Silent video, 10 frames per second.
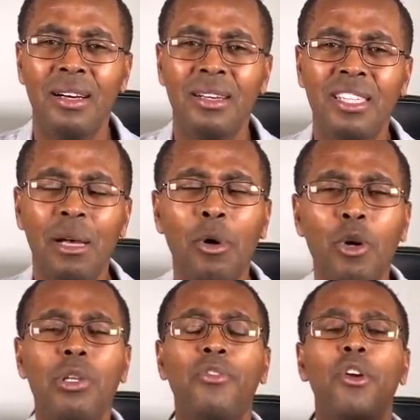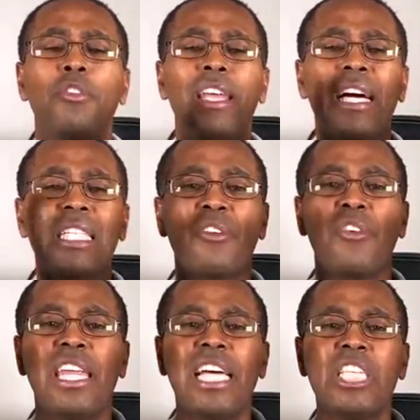Someone who is full of negative
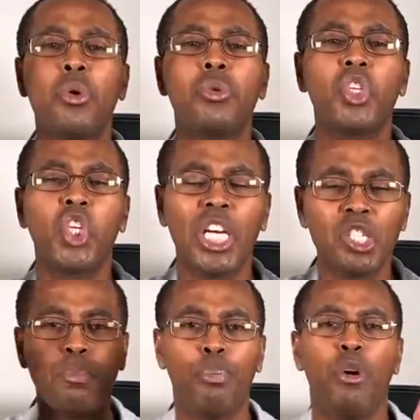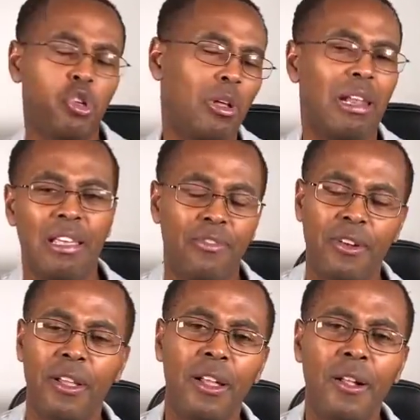energy will just spoil your life.
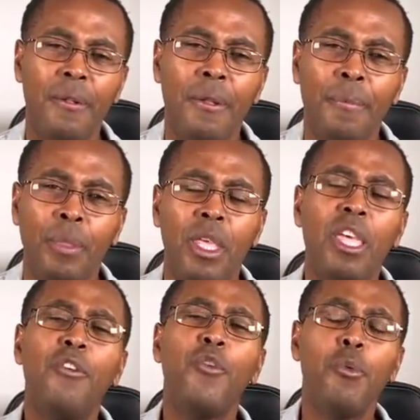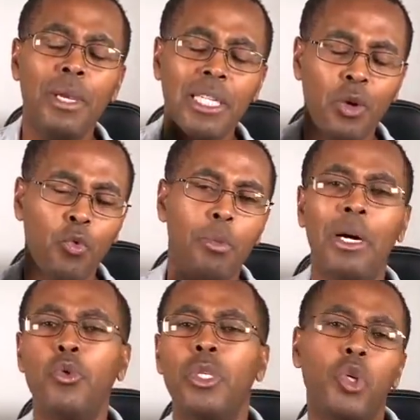If you meet a
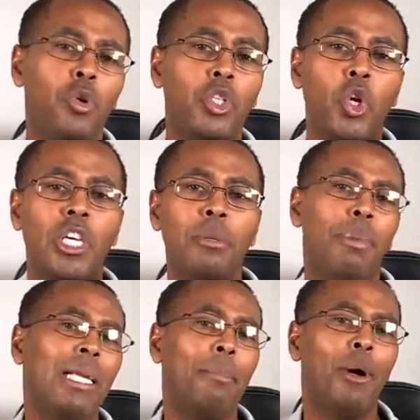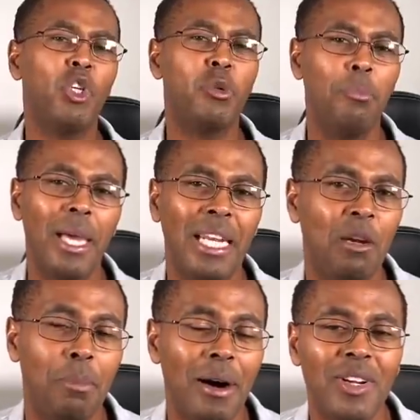woman who is always talking bad about men
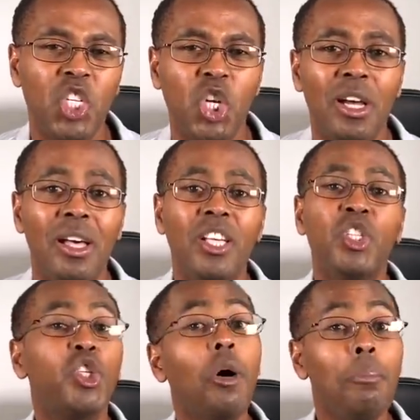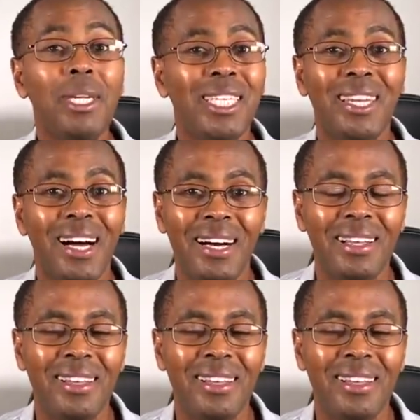and marriage, stop meeting her.